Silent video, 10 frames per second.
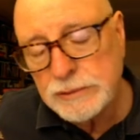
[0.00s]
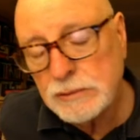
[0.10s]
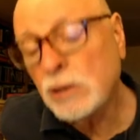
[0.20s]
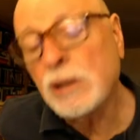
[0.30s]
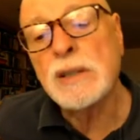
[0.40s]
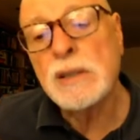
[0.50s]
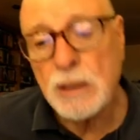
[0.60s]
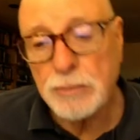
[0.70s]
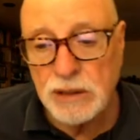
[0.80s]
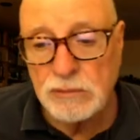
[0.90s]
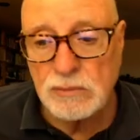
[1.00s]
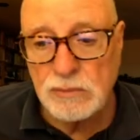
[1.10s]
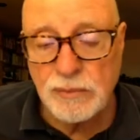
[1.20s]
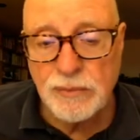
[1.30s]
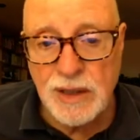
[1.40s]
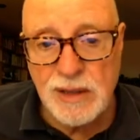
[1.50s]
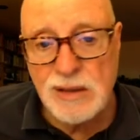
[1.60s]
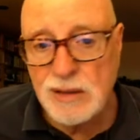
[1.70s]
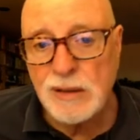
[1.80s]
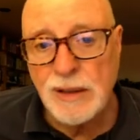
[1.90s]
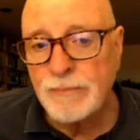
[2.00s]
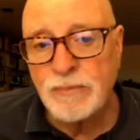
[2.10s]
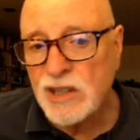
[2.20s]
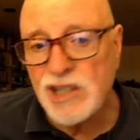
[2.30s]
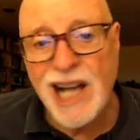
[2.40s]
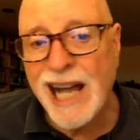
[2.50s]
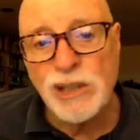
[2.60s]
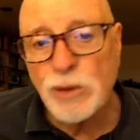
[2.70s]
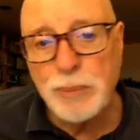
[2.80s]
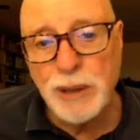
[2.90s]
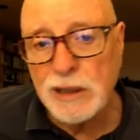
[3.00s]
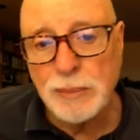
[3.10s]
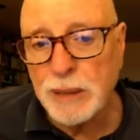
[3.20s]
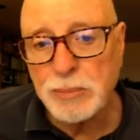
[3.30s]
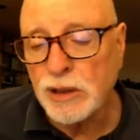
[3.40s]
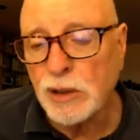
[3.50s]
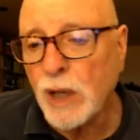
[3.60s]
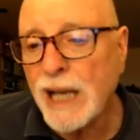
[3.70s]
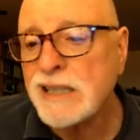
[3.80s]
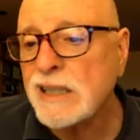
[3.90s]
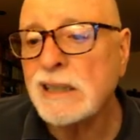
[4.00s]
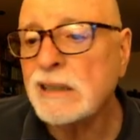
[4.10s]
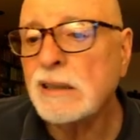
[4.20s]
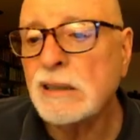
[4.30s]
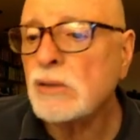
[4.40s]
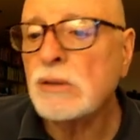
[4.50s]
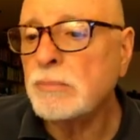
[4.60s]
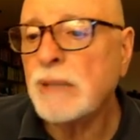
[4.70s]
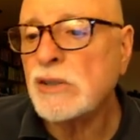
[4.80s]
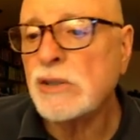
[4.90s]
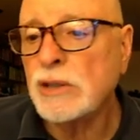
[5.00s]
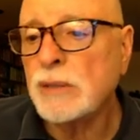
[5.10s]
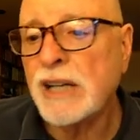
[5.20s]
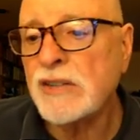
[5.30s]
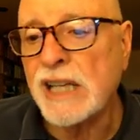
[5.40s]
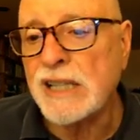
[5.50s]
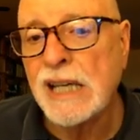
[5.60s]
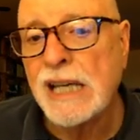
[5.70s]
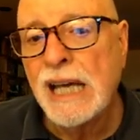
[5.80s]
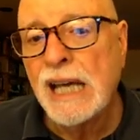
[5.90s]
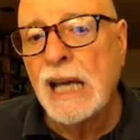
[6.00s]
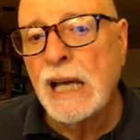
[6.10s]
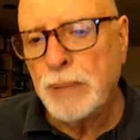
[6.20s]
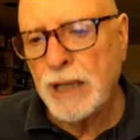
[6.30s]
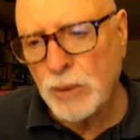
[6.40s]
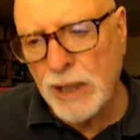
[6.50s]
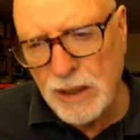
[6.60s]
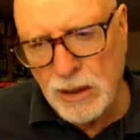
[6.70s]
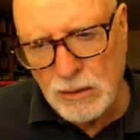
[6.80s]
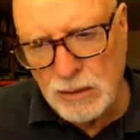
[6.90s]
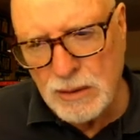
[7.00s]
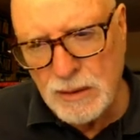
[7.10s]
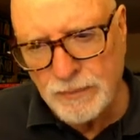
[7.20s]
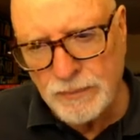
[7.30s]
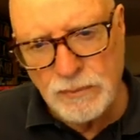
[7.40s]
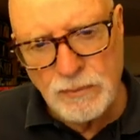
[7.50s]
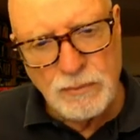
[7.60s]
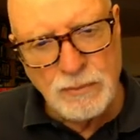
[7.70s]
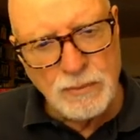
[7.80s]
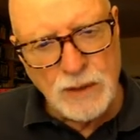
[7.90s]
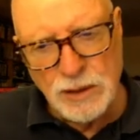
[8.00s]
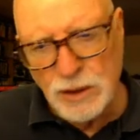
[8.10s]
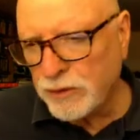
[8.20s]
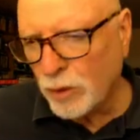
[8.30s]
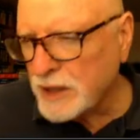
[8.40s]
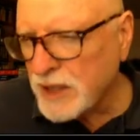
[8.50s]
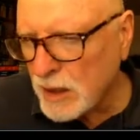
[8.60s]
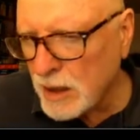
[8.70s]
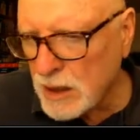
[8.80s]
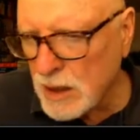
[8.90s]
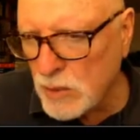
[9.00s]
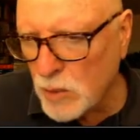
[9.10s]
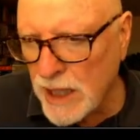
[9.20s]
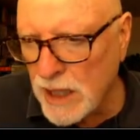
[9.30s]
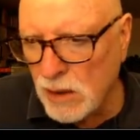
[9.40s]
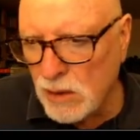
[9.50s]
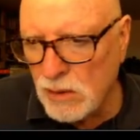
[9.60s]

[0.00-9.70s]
Of course, I mean, it's designed to appeal to people in the West, and it makes a certain amount of sense. By the way, though, can you afford to think this way?